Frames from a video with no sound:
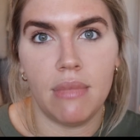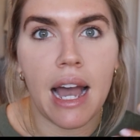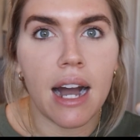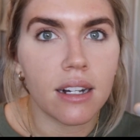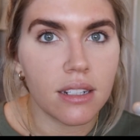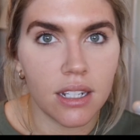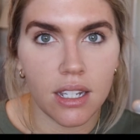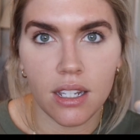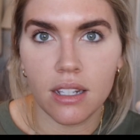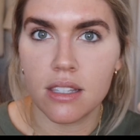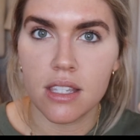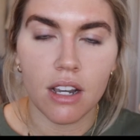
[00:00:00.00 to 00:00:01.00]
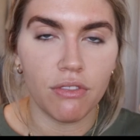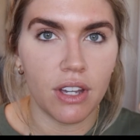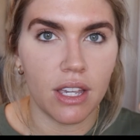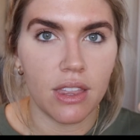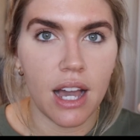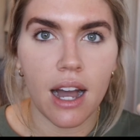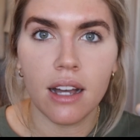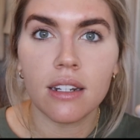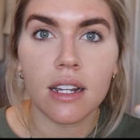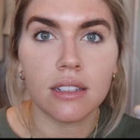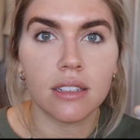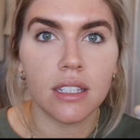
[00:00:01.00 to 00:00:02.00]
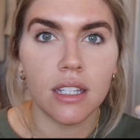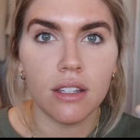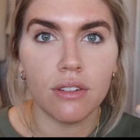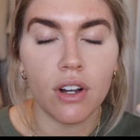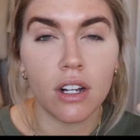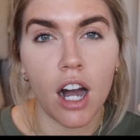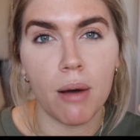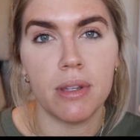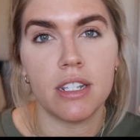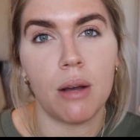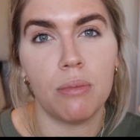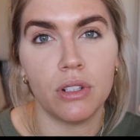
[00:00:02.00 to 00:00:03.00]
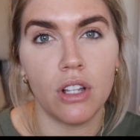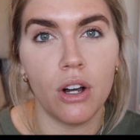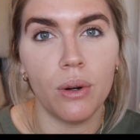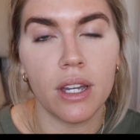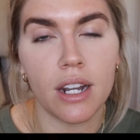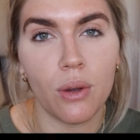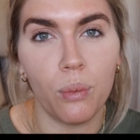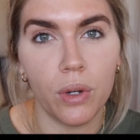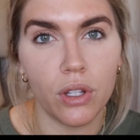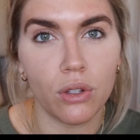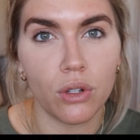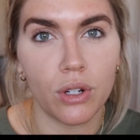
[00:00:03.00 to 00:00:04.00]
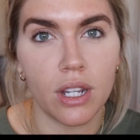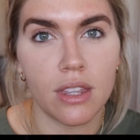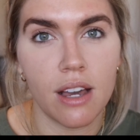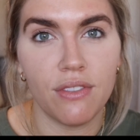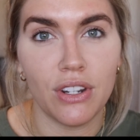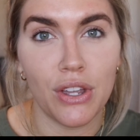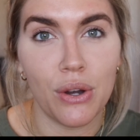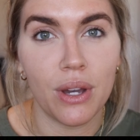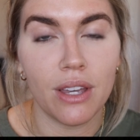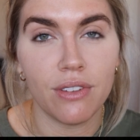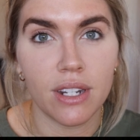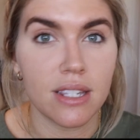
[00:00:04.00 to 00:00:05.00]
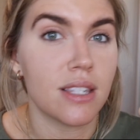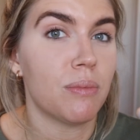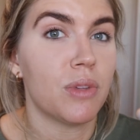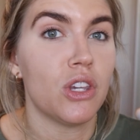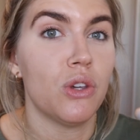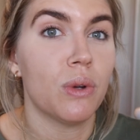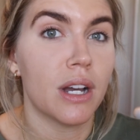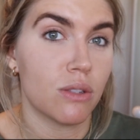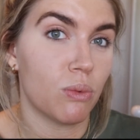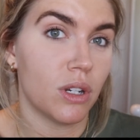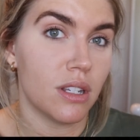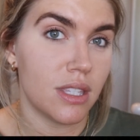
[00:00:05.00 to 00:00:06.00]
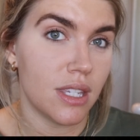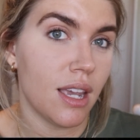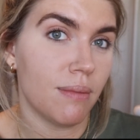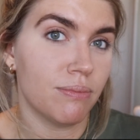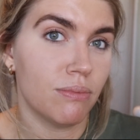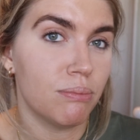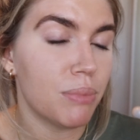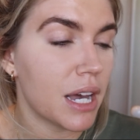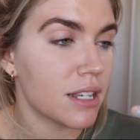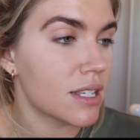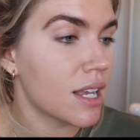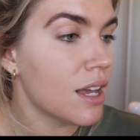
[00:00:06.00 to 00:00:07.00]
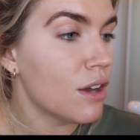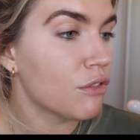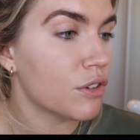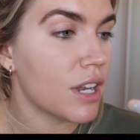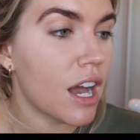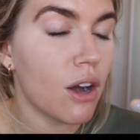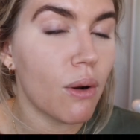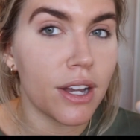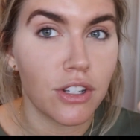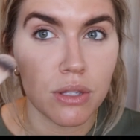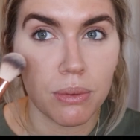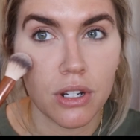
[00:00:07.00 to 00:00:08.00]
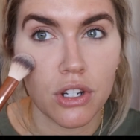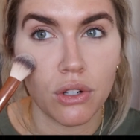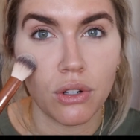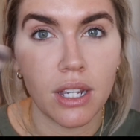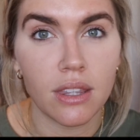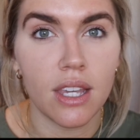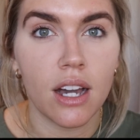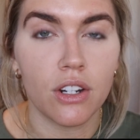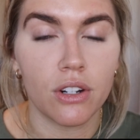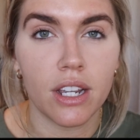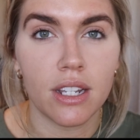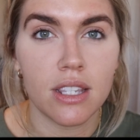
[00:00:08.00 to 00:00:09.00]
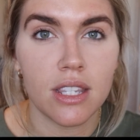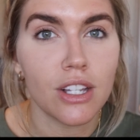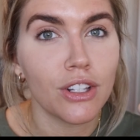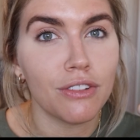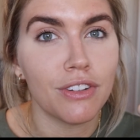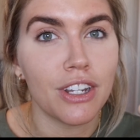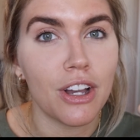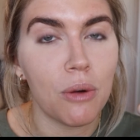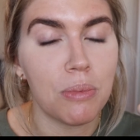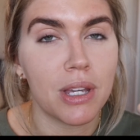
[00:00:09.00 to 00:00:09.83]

acne and stuff like that, leave a comment down below and I will create that video if it is something you guys want to see. But for now, I just wanted to create the under eye concealer video